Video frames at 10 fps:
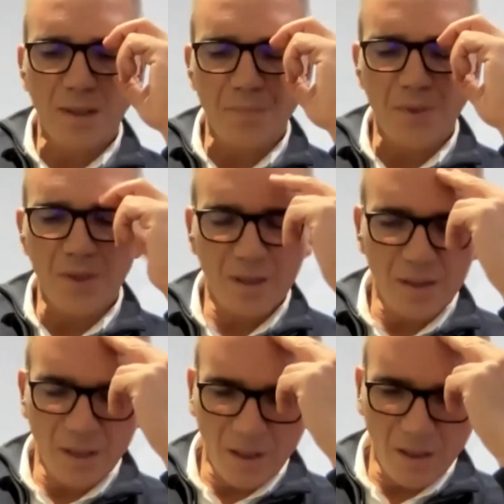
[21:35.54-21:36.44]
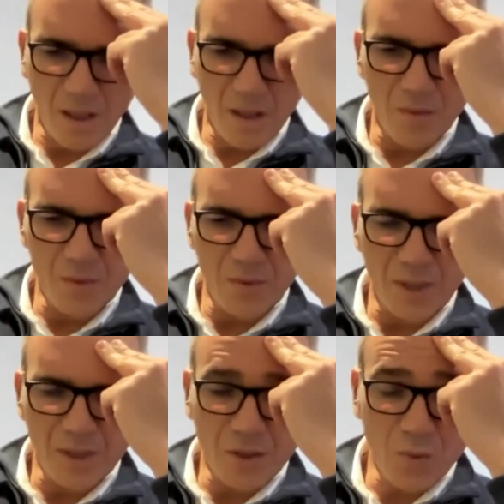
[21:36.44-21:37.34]
something that I want to
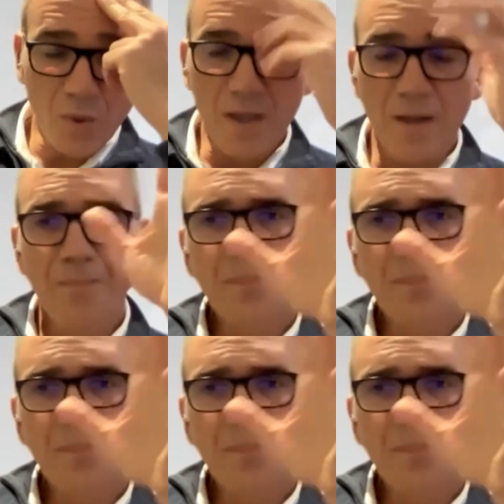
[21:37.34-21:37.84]
touch as well.